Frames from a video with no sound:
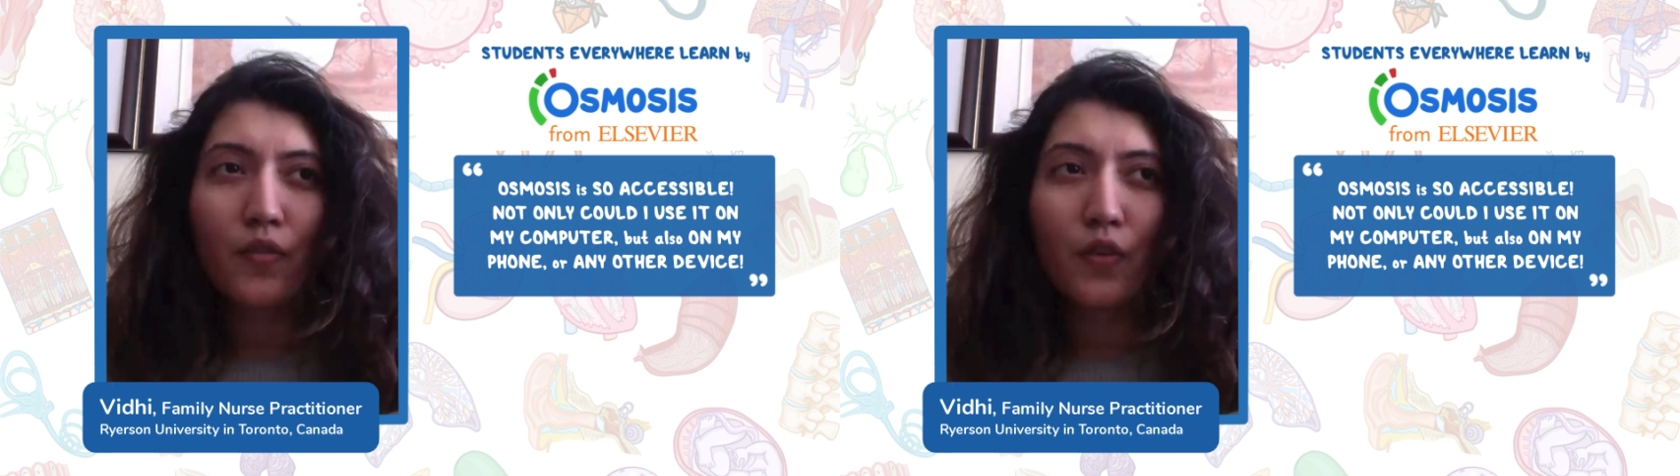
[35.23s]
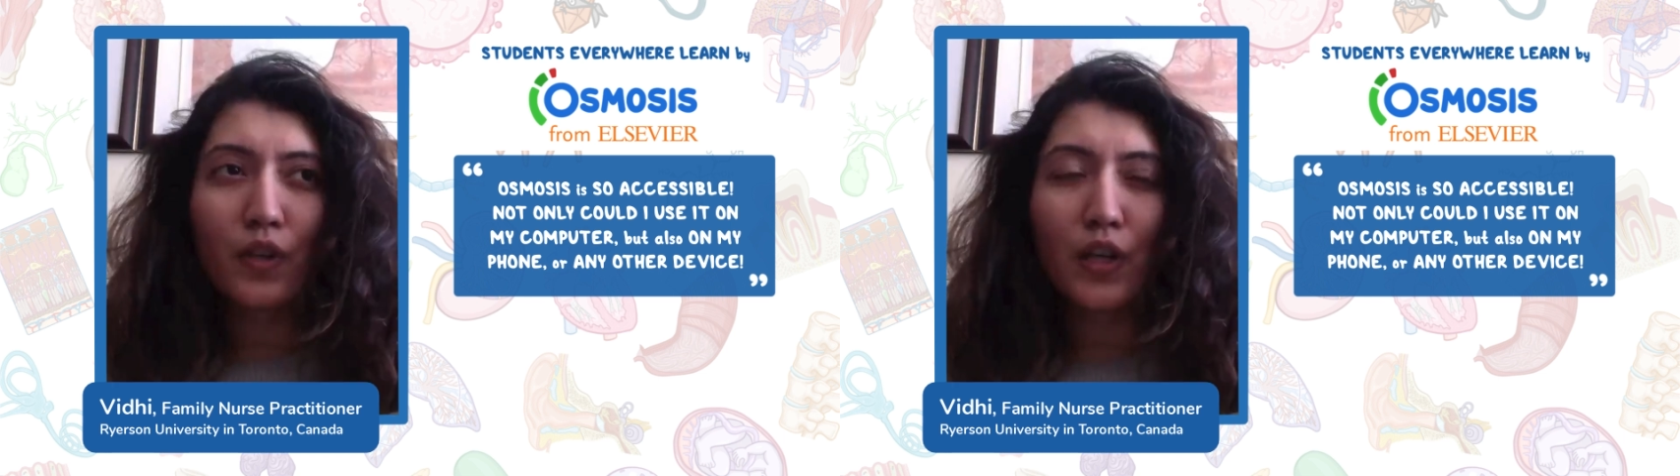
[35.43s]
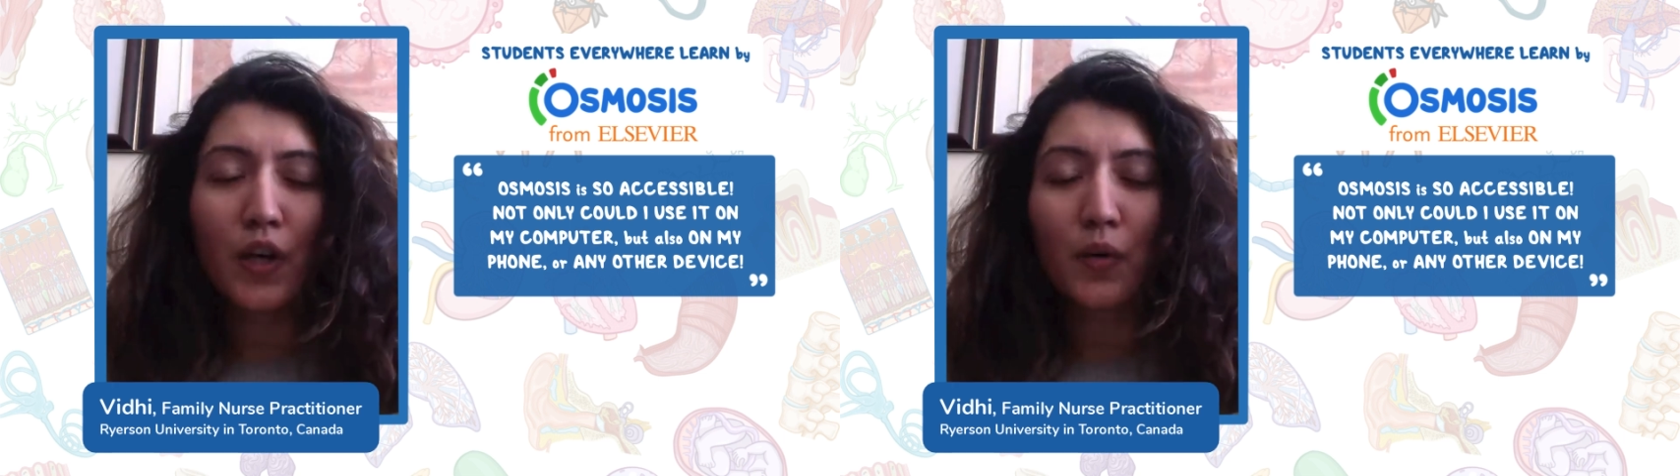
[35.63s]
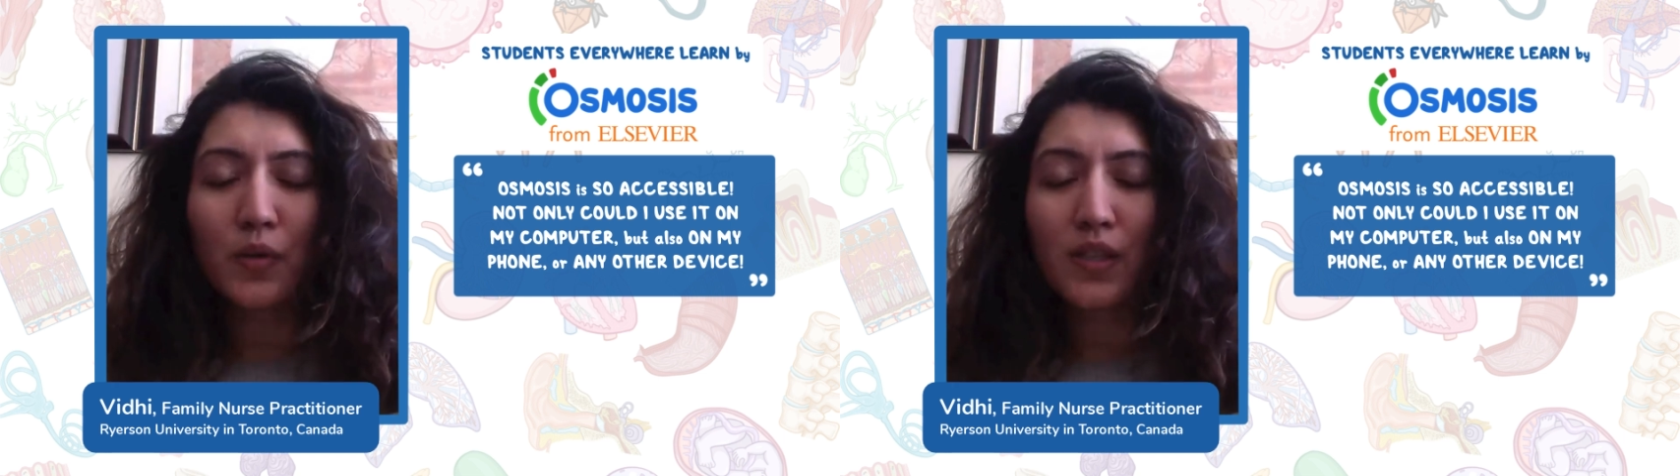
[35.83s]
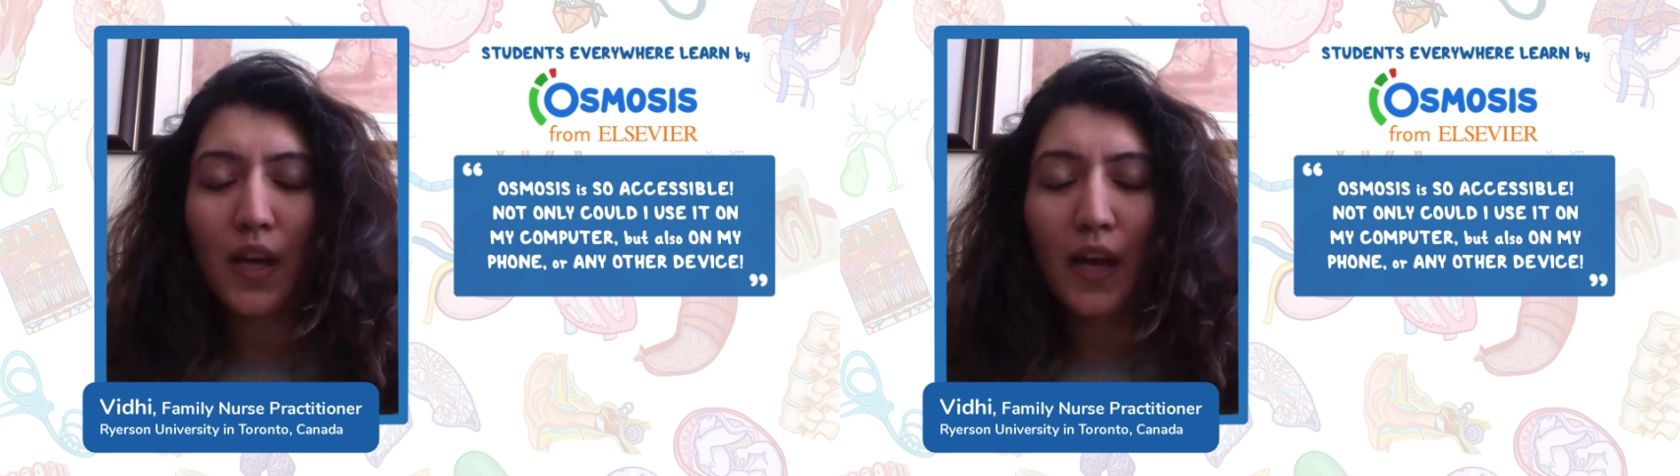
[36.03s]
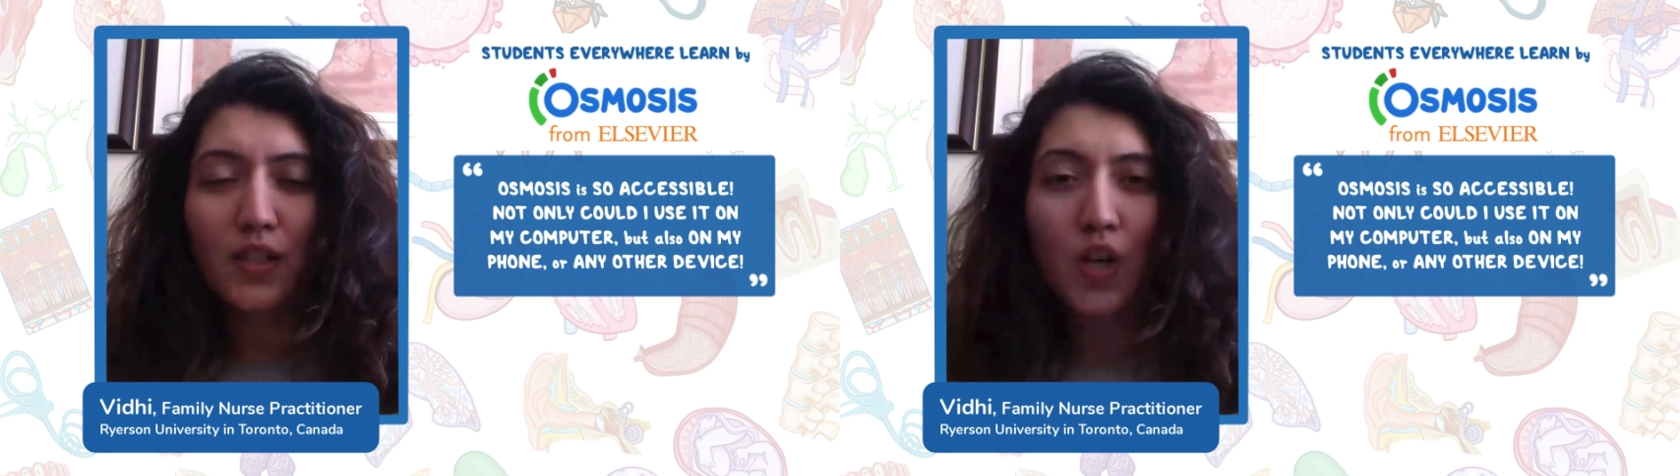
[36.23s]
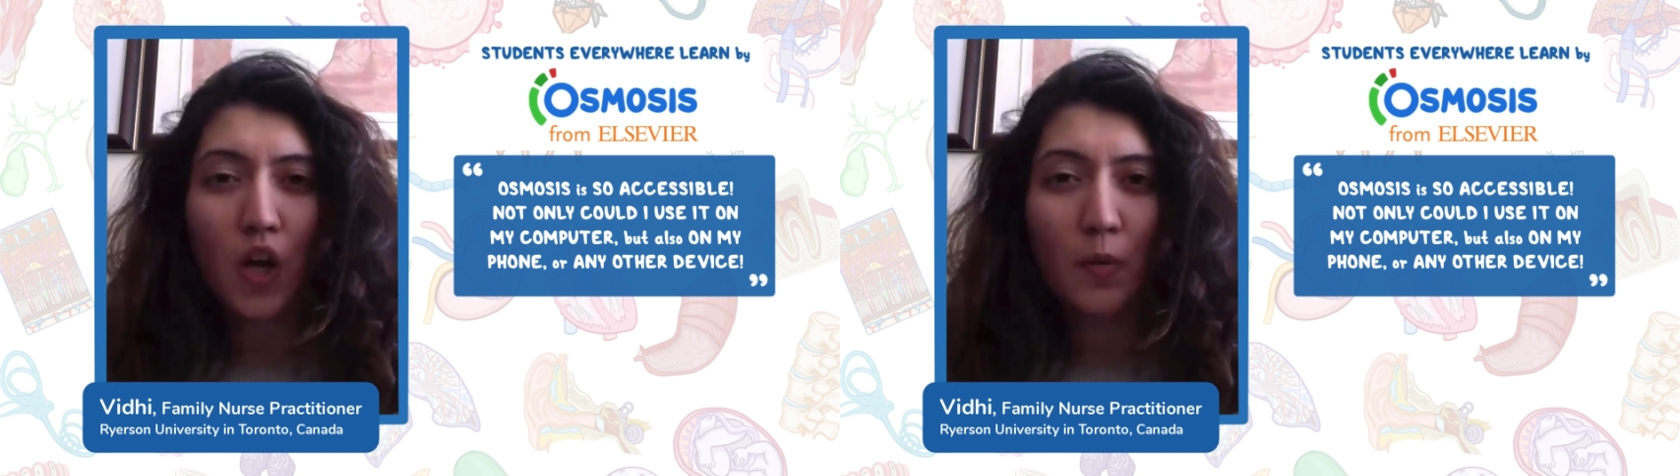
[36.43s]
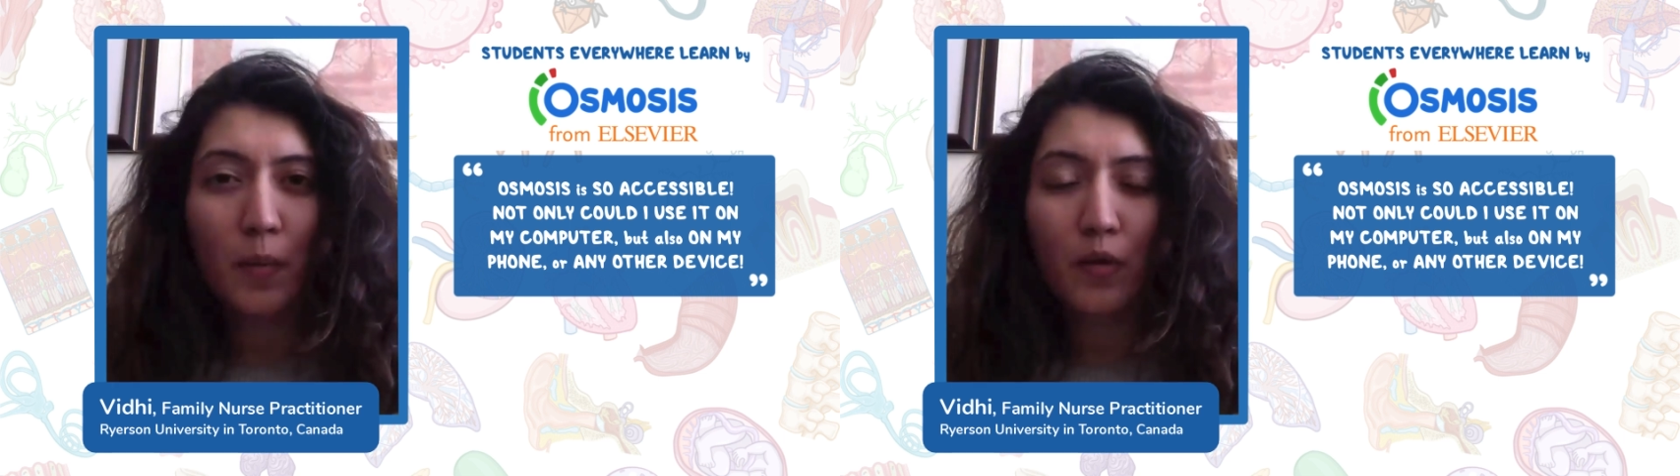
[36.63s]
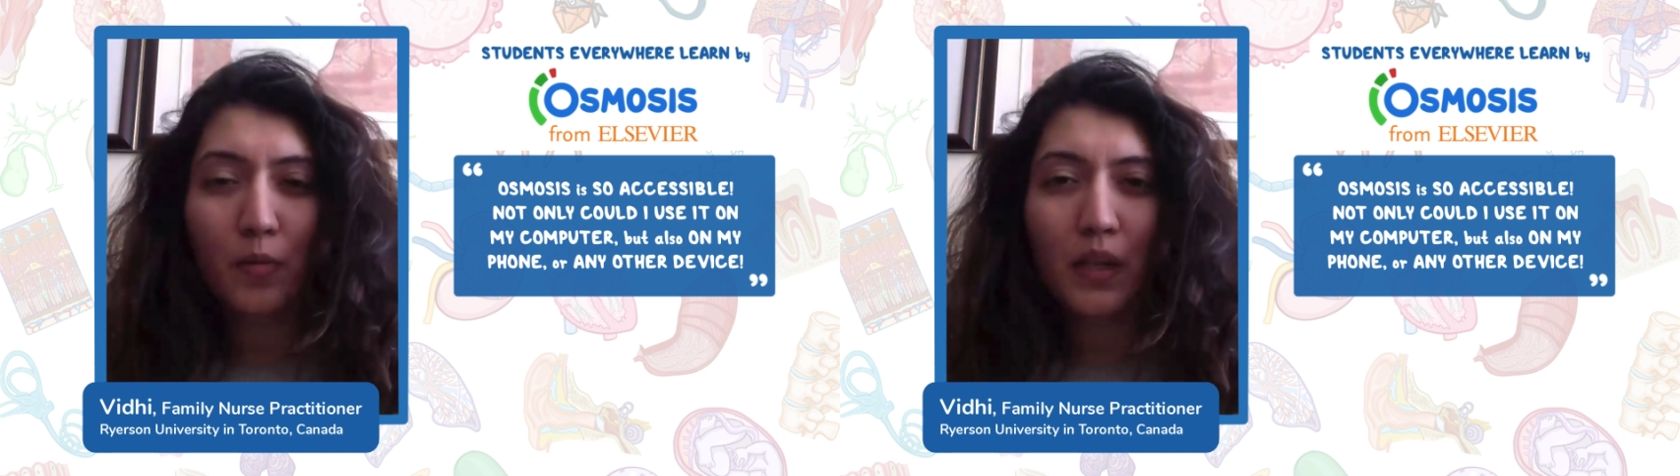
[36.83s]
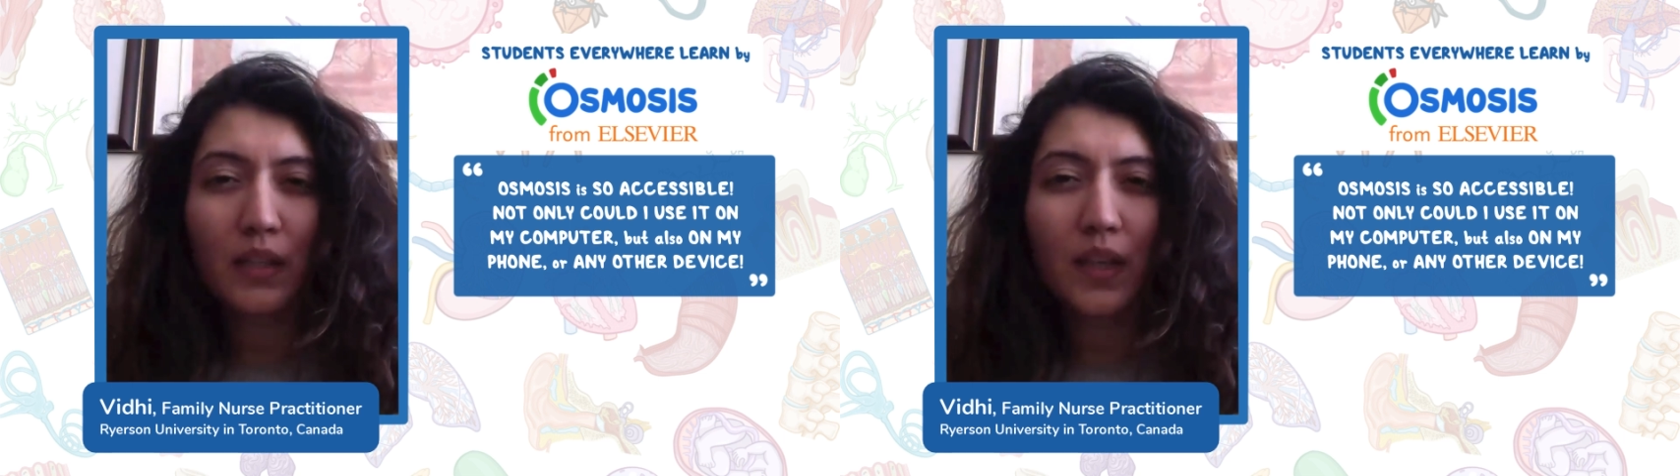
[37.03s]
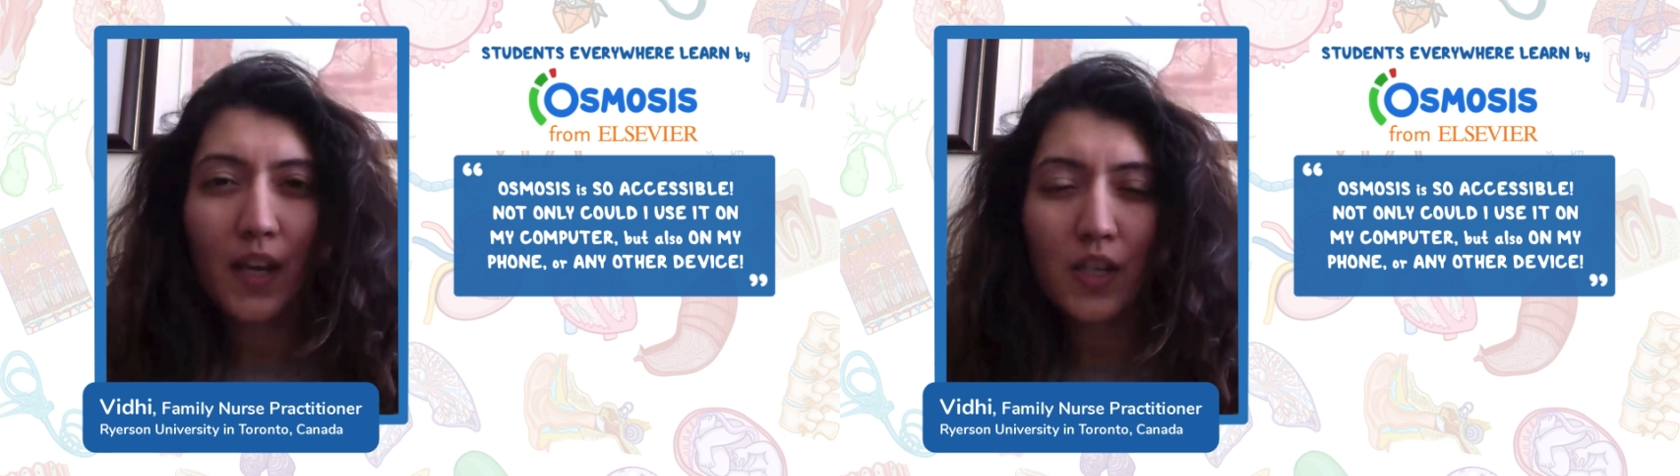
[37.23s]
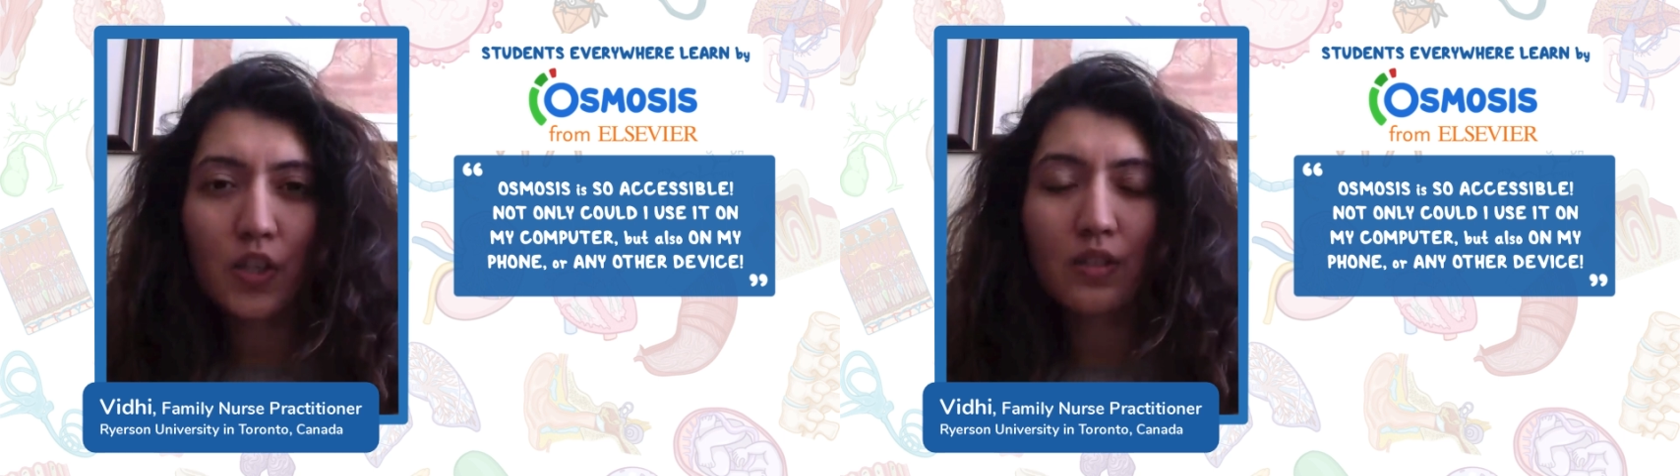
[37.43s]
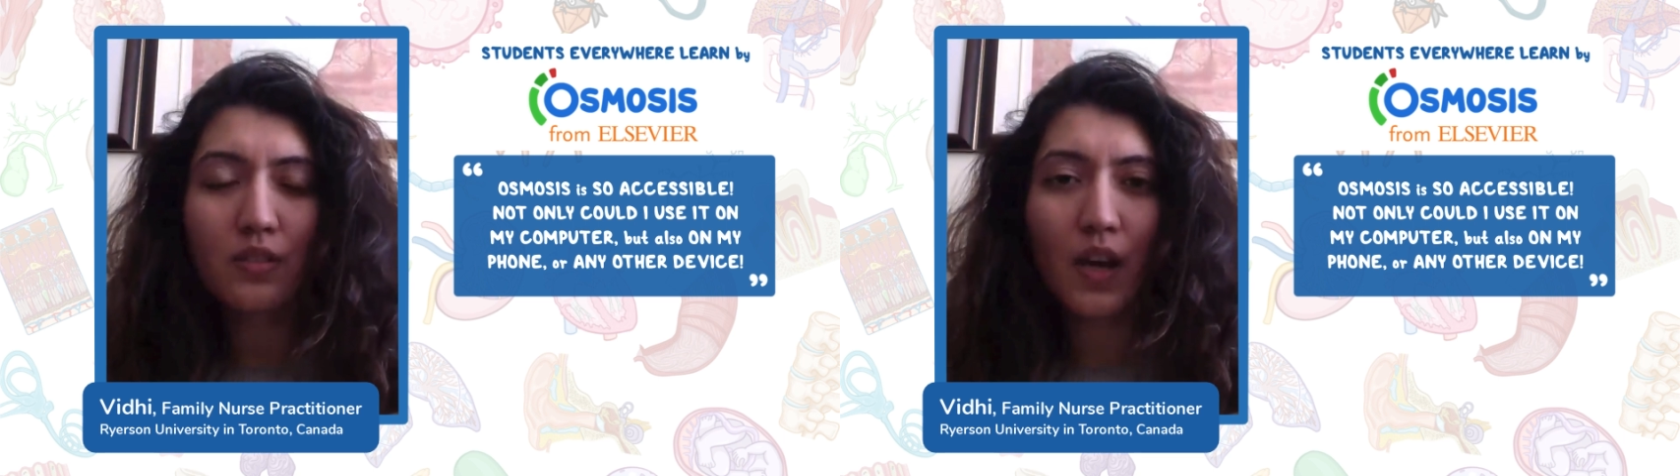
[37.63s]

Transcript: For videos that talk about the medications,